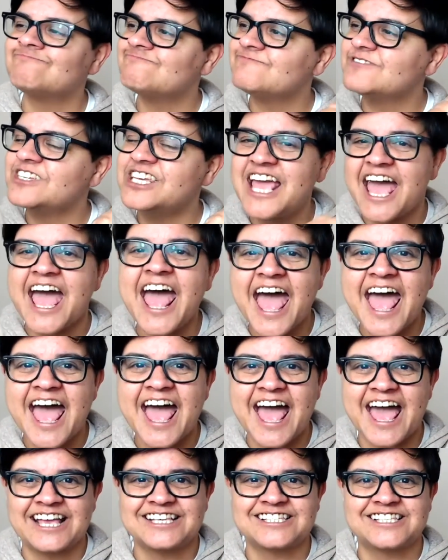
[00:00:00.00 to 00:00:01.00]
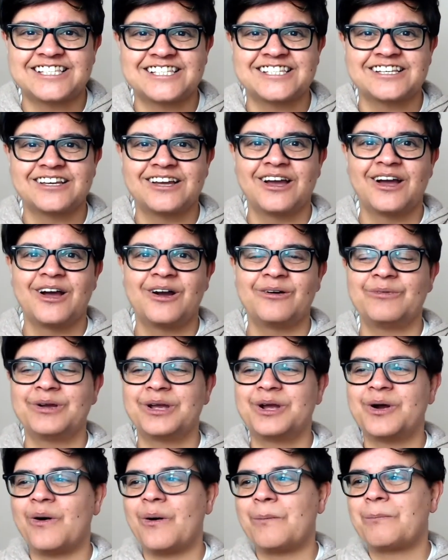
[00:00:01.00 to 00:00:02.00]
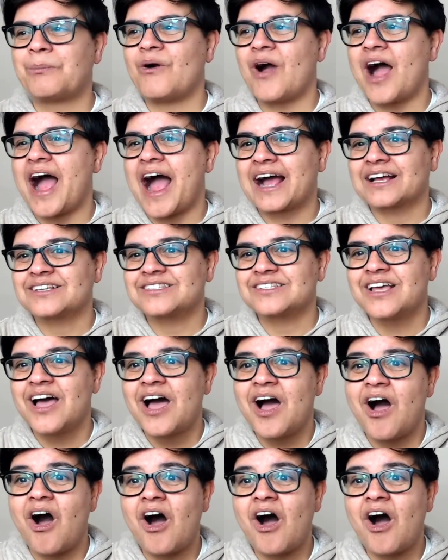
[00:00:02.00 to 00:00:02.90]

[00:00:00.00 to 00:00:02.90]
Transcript: Yes! We got a Prax.